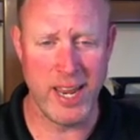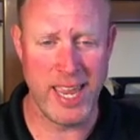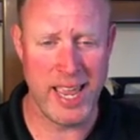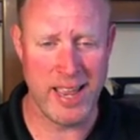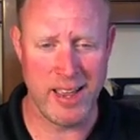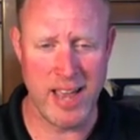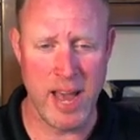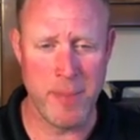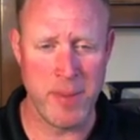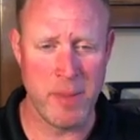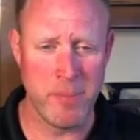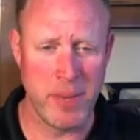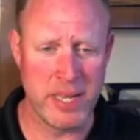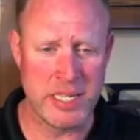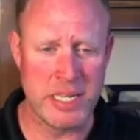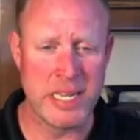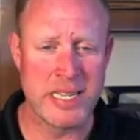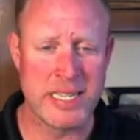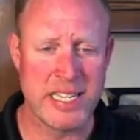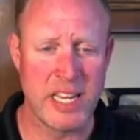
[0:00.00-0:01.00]
can't copy and
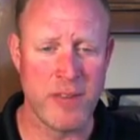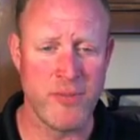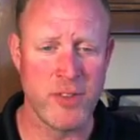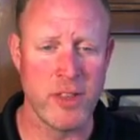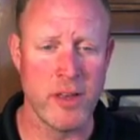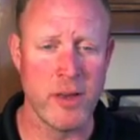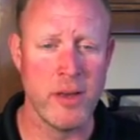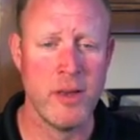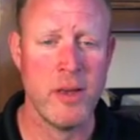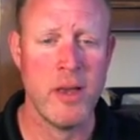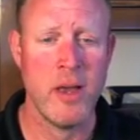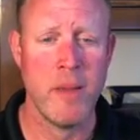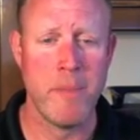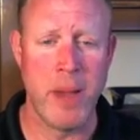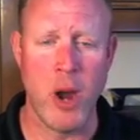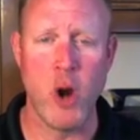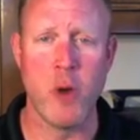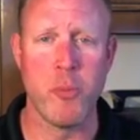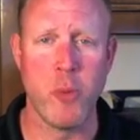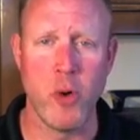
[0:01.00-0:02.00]
paste it necessarily from the
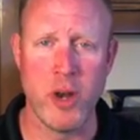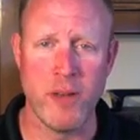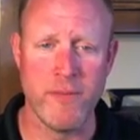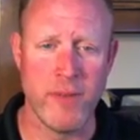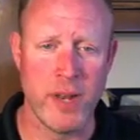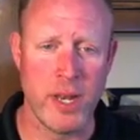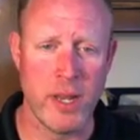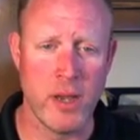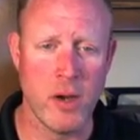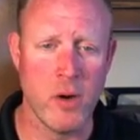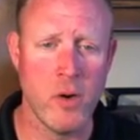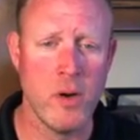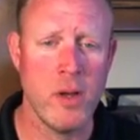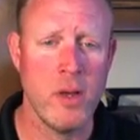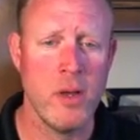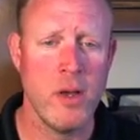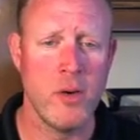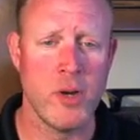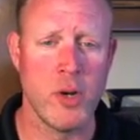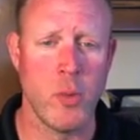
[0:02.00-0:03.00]
PowerPoint video
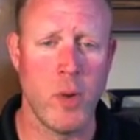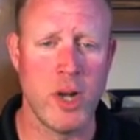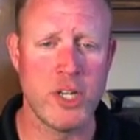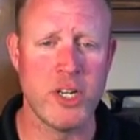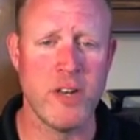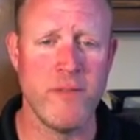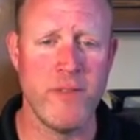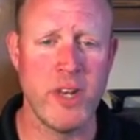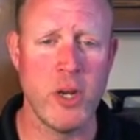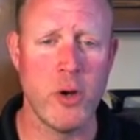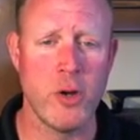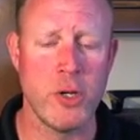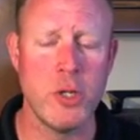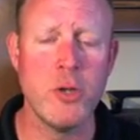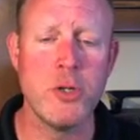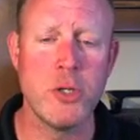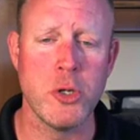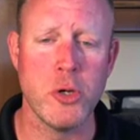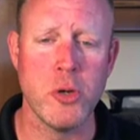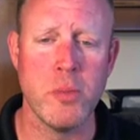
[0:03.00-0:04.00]
when you're watching a video on
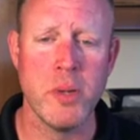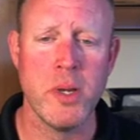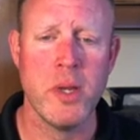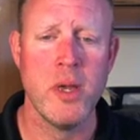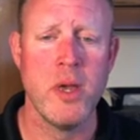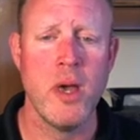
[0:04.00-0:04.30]
YouTube,